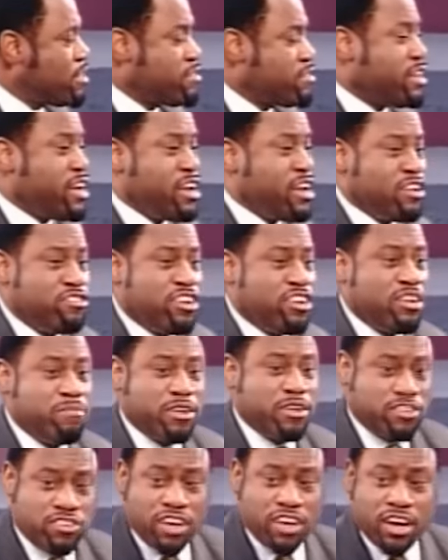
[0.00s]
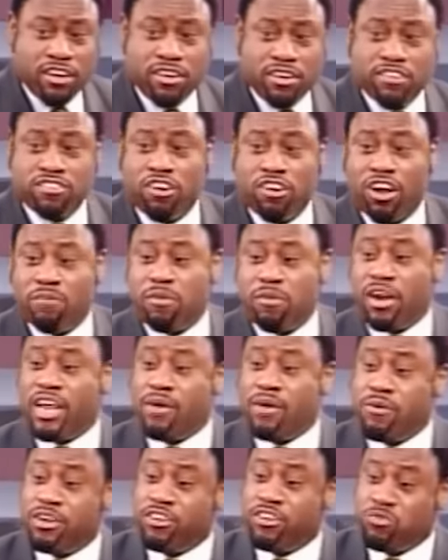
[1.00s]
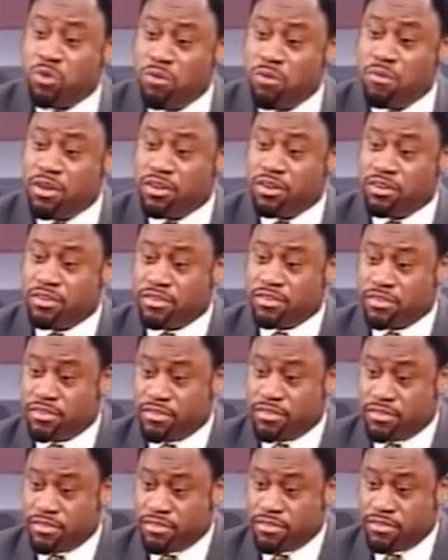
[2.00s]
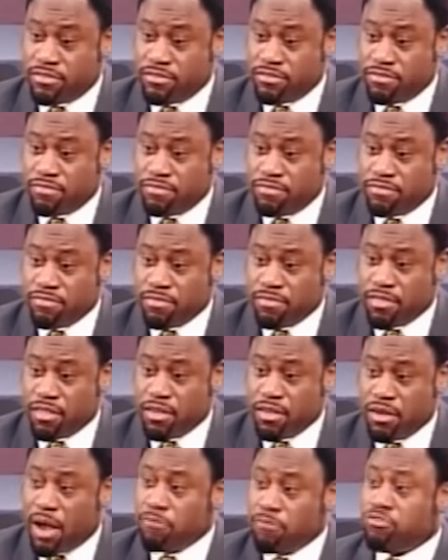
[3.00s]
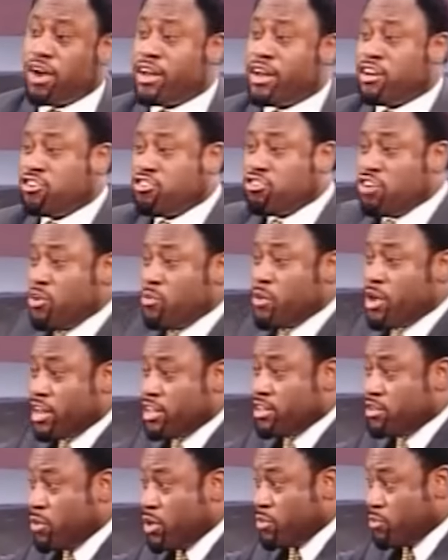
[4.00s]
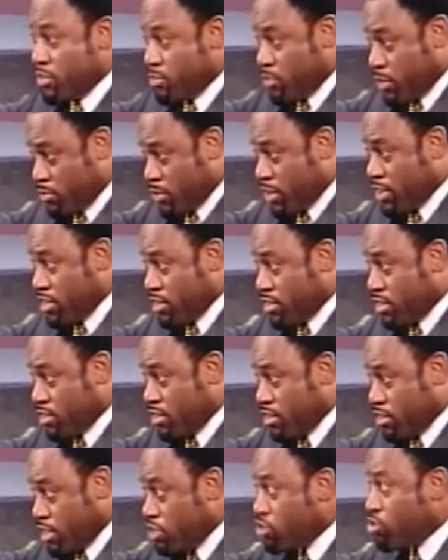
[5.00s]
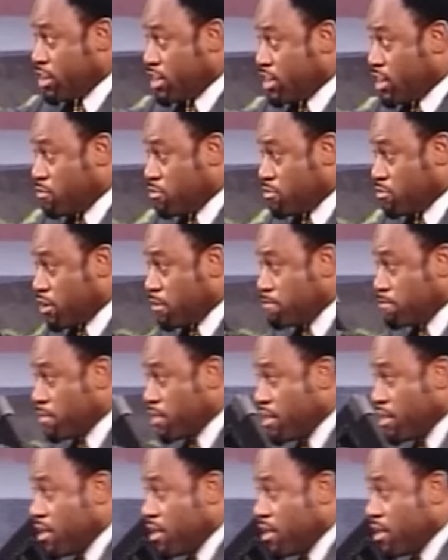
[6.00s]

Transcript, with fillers: This is an illegitimate son that Solomon lay with this woman. I'm trying to show you where, the, where, where, where the, the, the eunuch comes from.